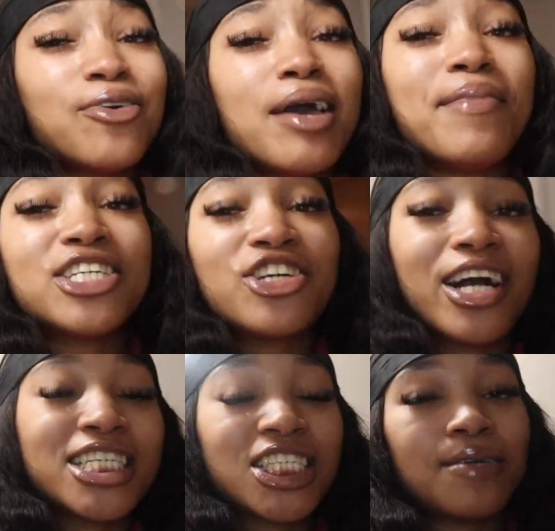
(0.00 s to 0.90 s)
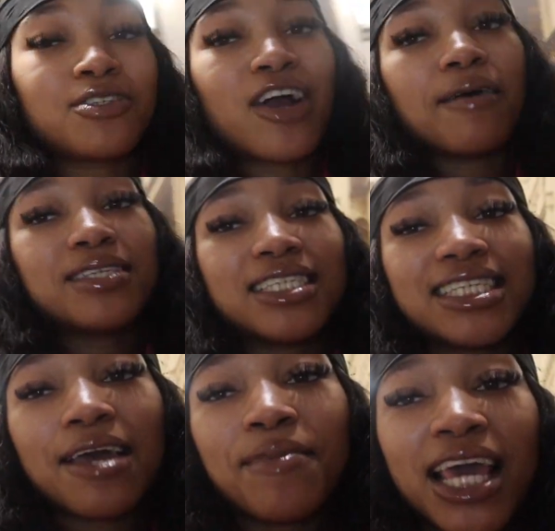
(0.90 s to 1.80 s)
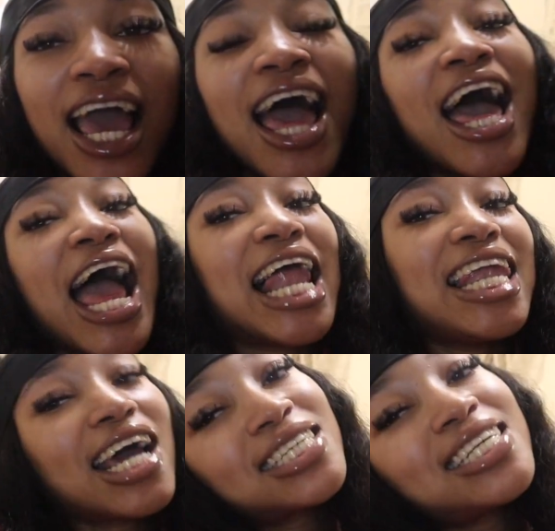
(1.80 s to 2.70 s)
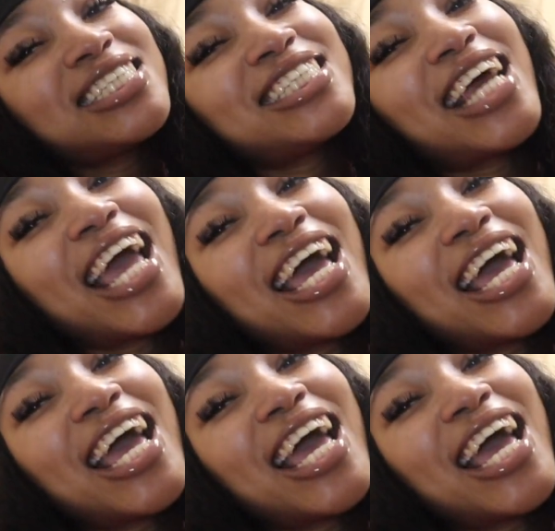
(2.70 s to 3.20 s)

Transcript: And make sure y'all subscribe to Sami Alexis channel.